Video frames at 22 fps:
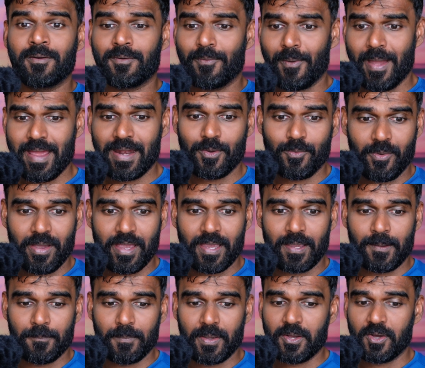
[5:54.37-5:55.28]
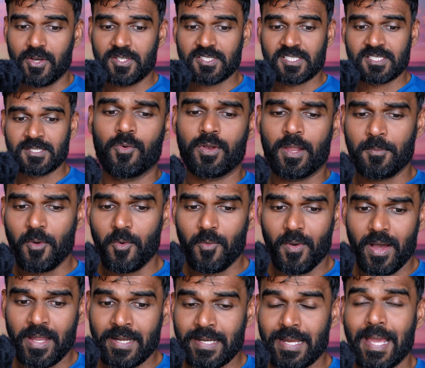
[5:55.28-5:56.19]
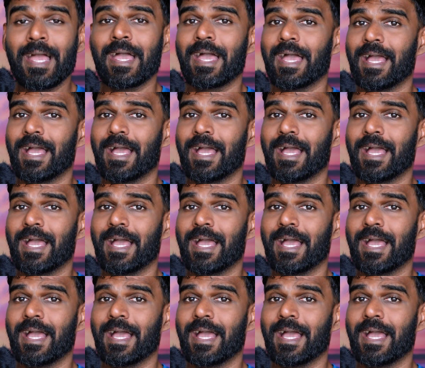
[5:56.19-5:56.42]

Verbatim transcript: right away because number one,